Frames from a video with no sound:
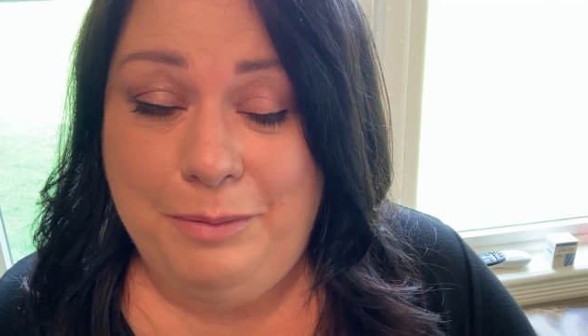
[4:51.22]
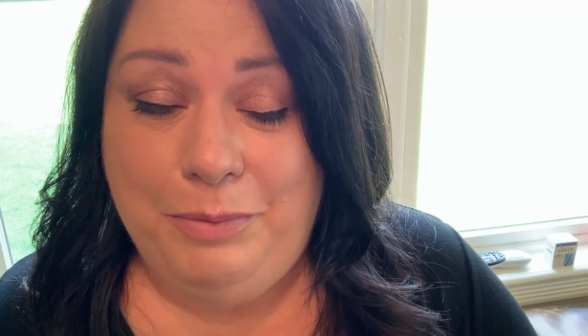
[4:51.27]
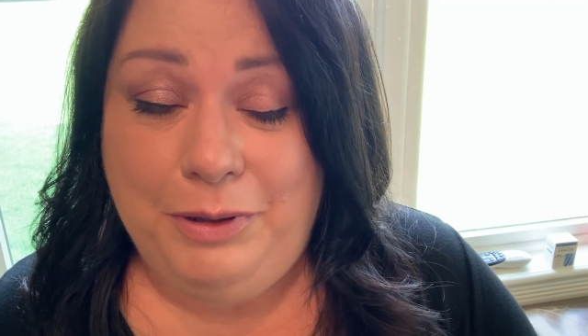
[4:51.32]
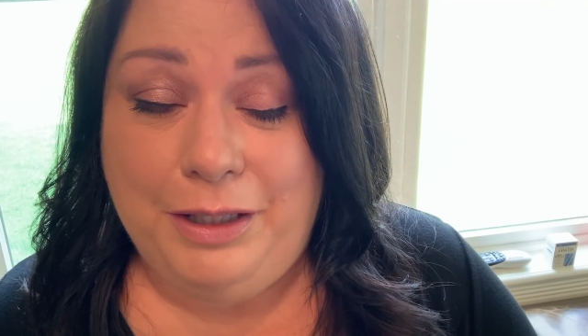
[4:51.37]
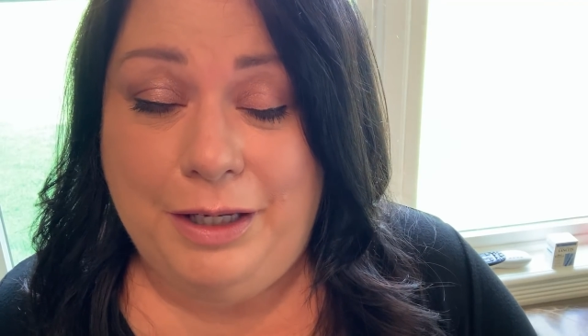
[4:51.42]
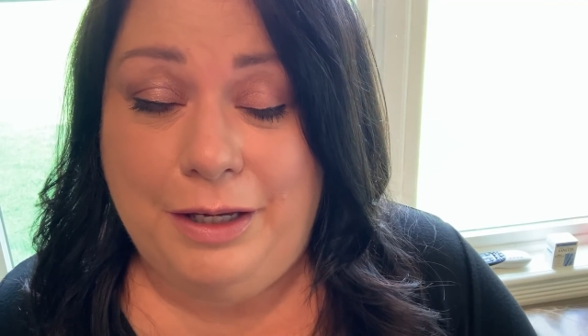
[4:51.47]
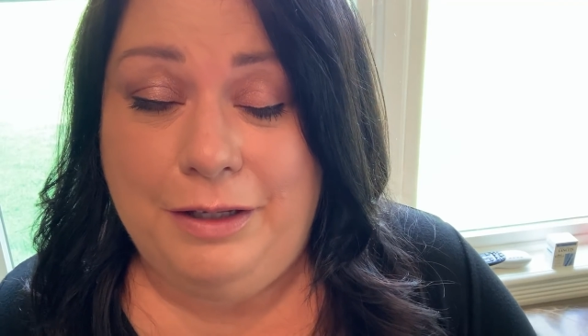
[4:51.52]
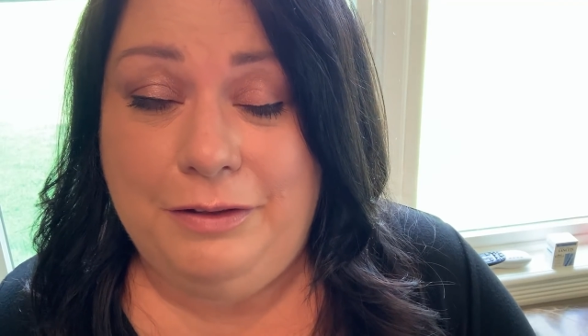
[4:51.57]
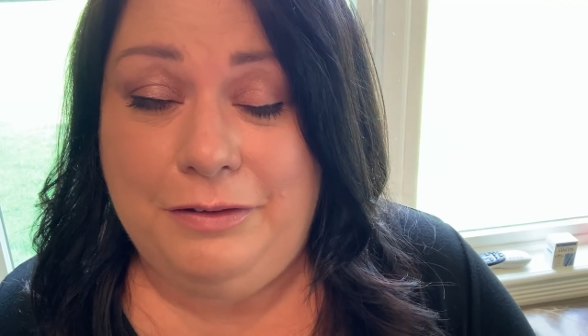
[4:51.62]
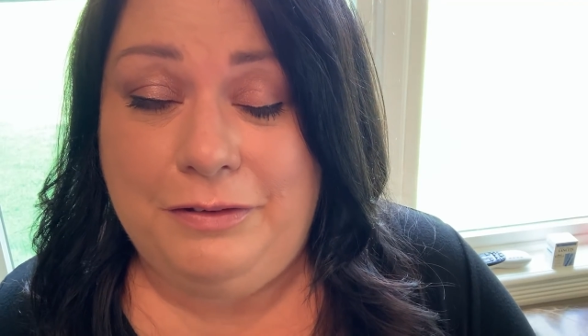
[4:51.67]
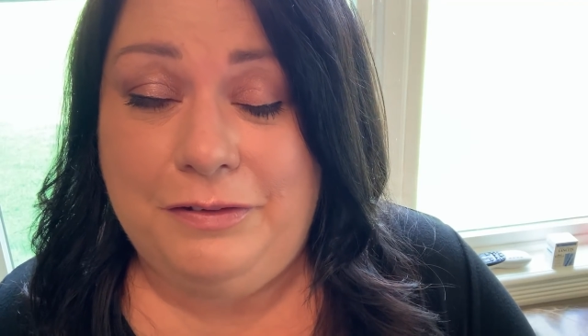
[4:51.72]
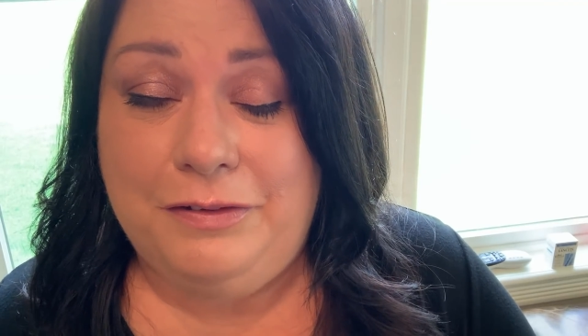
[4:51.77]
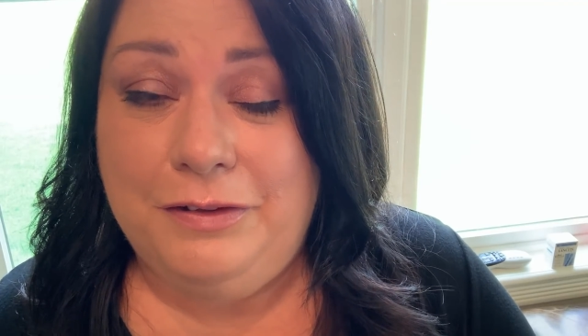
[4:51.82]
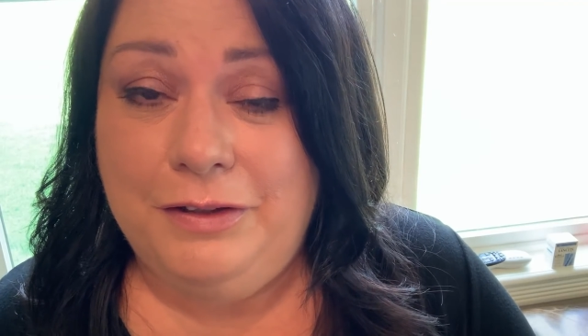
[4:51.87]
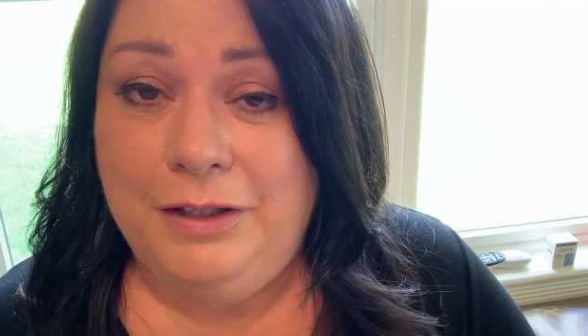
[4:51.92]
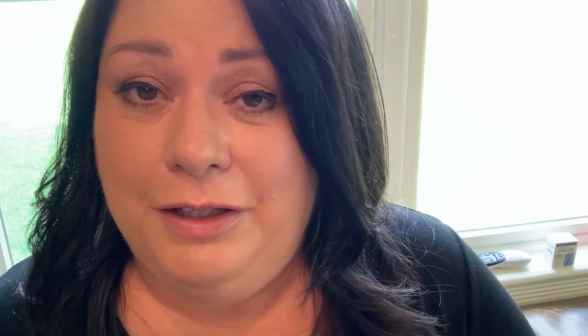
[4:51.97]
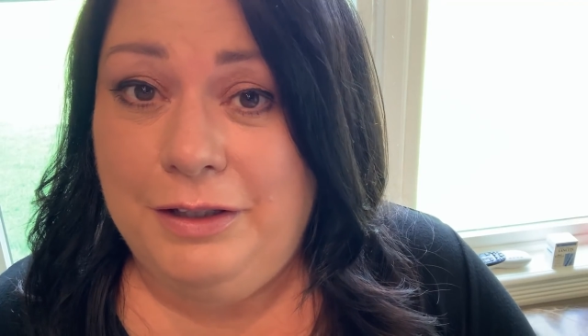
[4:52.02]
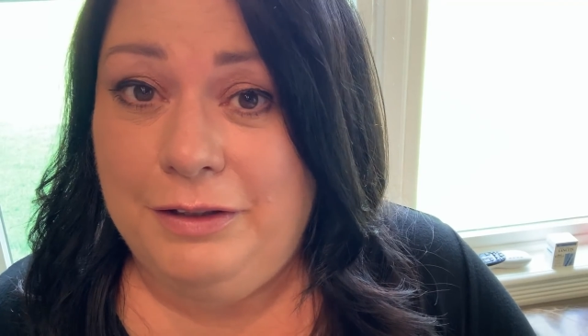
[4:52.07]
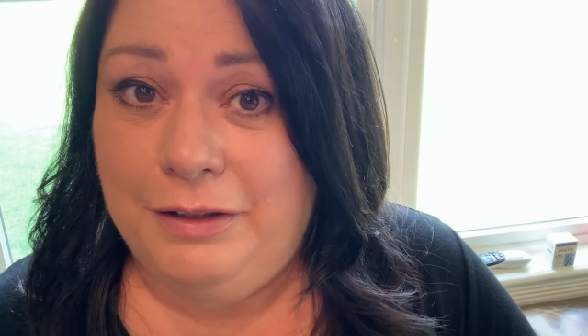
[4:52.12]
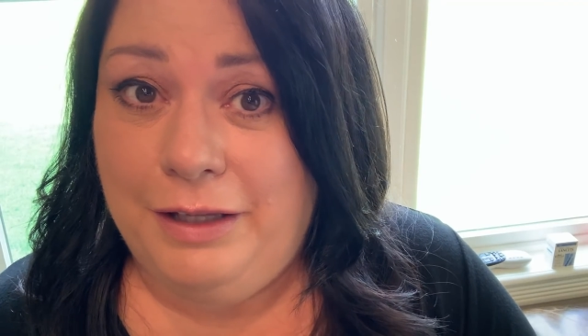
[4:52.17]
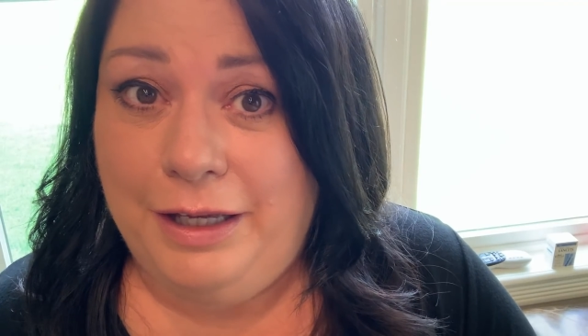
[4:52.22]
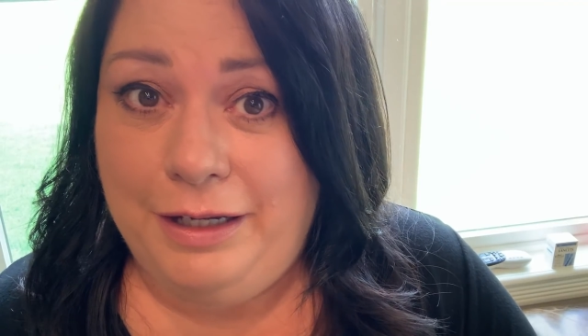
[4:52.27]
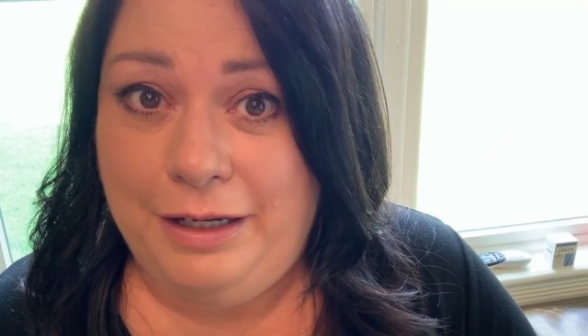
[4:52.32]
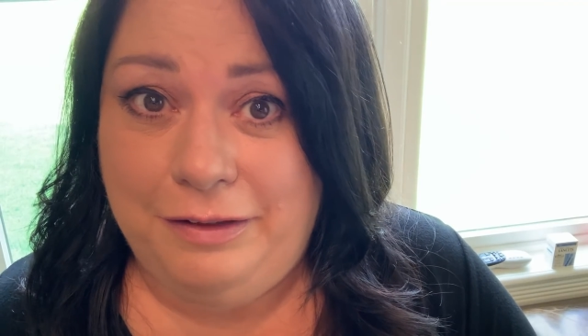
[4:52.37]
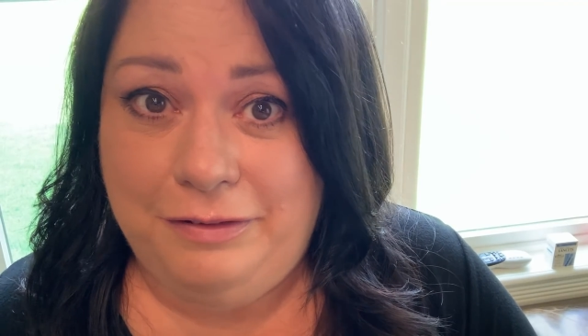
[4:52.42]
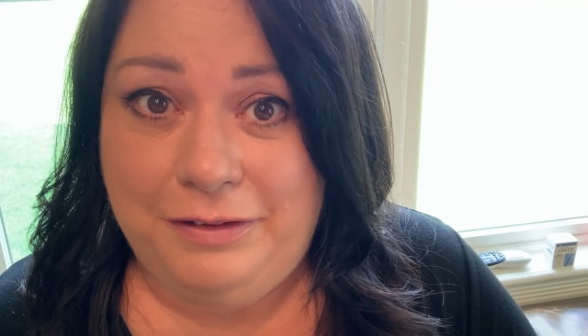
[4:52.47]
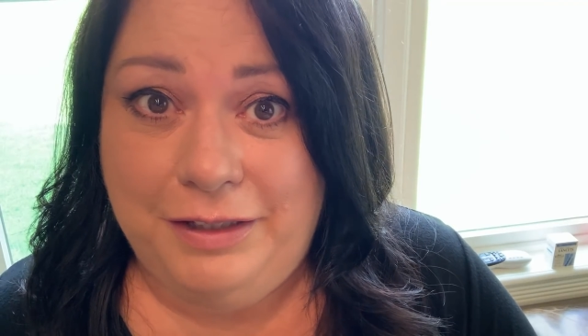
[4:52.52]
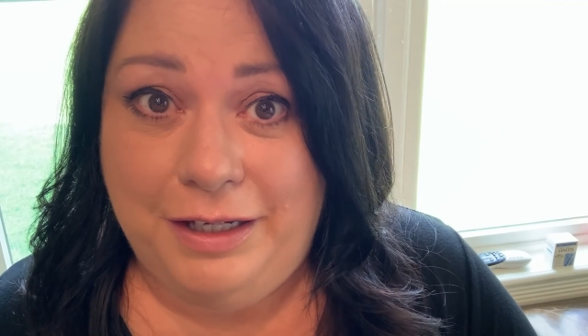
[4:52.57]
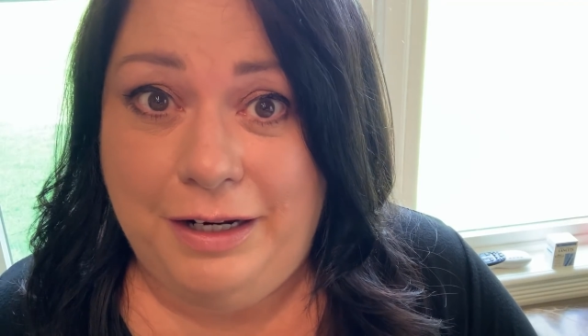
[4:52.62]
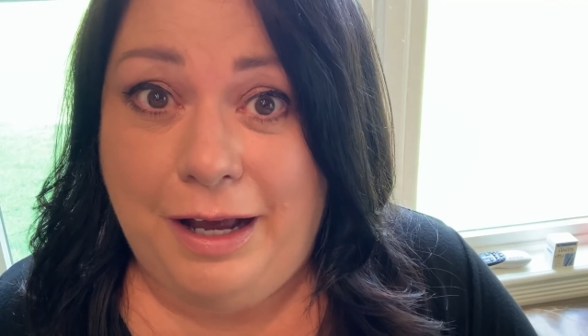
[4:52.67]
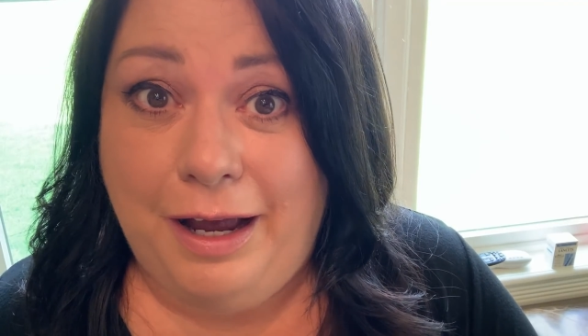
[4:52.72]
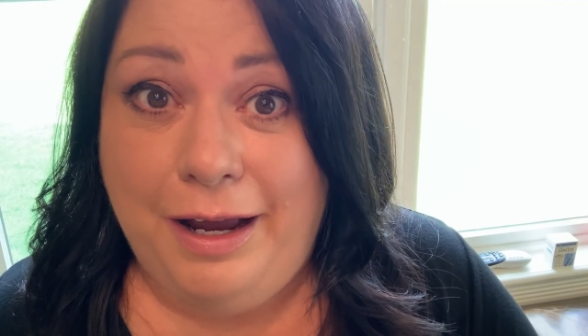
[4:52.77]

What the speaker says: because, like I said,